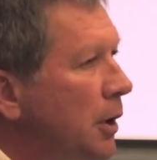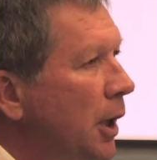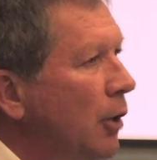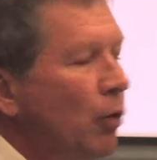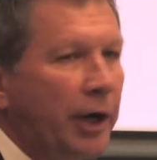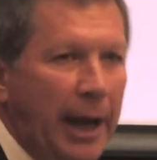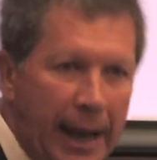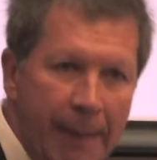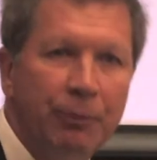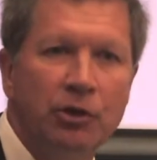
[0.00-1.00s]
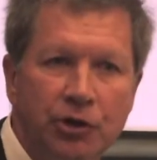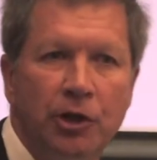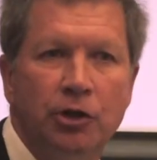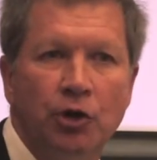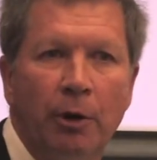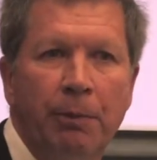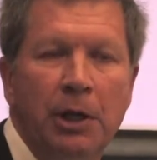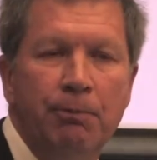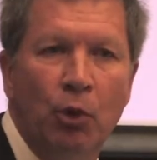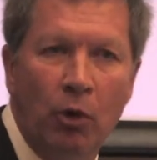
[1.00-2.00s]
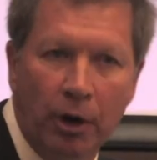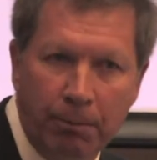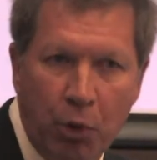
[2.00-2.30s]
And what happens is our people are